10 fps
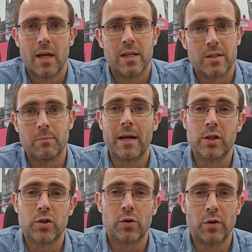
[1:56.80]
So
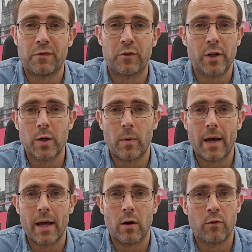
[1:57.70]
make sure you're fully
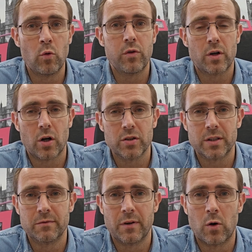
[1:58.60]
aware of all the costs
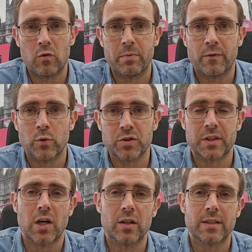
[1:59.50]
involved before
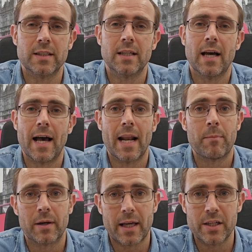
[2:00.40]
starting an
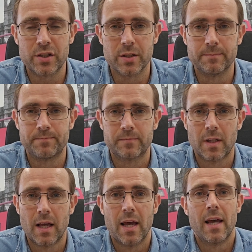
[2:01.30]
application.
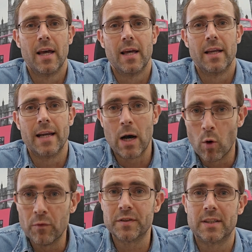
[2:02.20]
Now
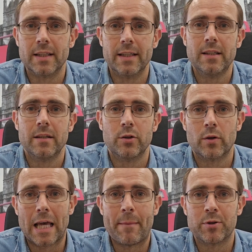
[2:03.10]
obviously
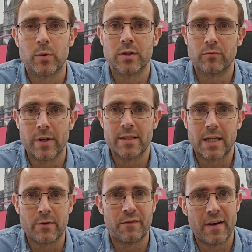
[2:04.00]
your capital is at
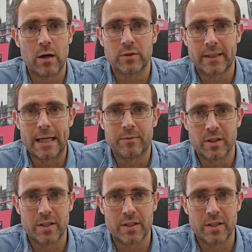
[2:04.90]
risk if you fail to keep to the